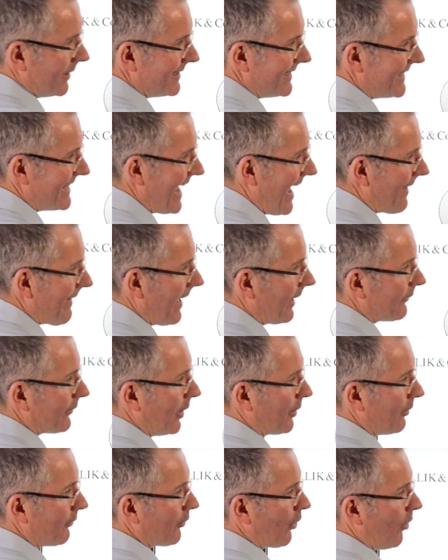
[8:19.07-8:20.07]
to get that
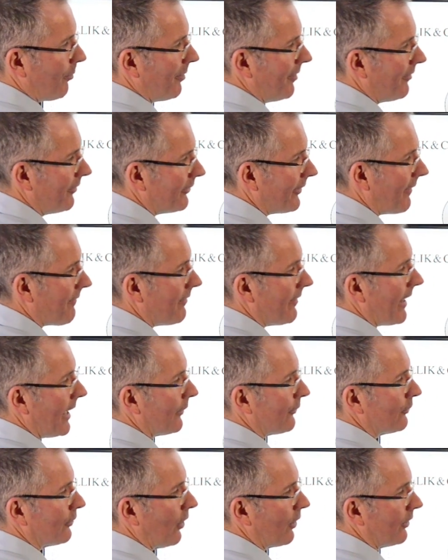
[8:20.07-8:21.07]
ton of copper for
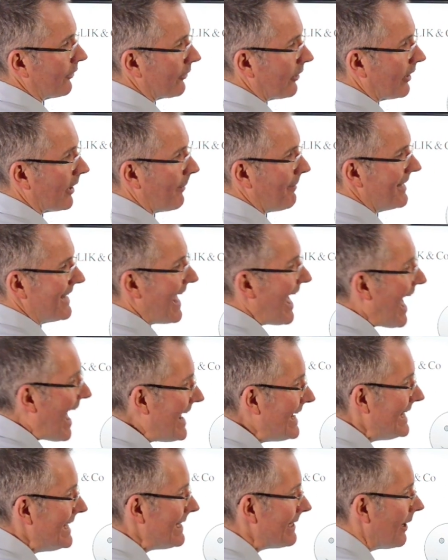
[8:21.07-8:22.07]
$7,000 can come in any